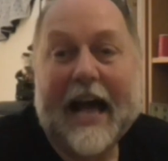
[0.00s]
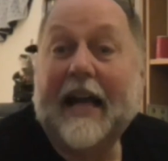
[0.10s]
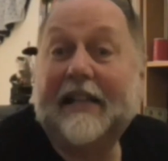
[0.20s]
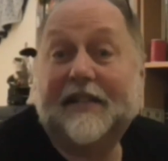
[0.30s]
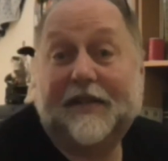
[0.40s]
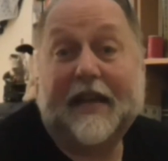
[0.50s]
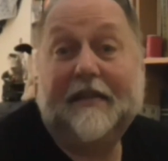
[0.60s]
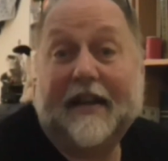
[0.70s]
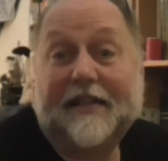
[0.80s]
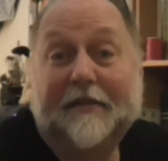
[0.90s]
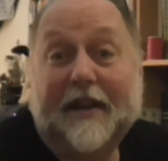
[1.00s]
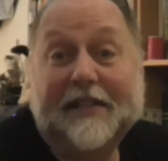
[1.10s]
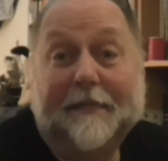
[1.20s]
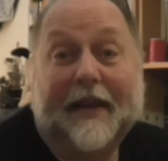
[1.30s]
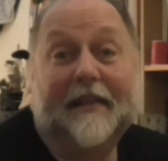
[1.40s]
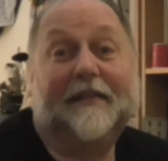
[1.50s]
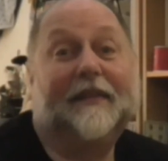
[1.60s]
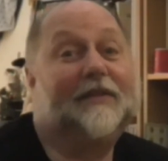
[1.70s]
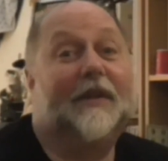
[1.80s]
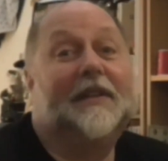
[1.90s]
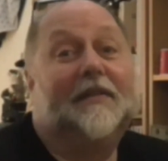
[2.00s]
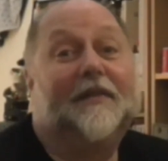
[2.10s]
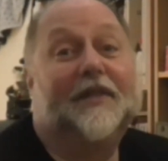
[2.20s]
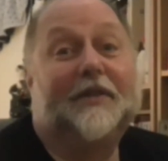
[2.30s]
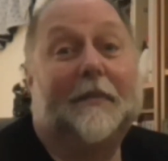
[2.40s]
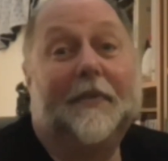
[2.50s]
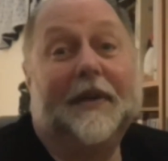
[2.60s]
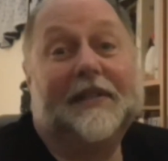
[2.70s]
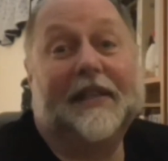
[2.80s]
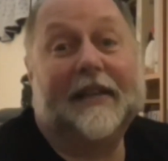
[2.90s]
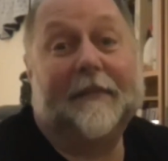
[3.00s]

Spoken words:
He actually writes about it, trying to look for a trumpet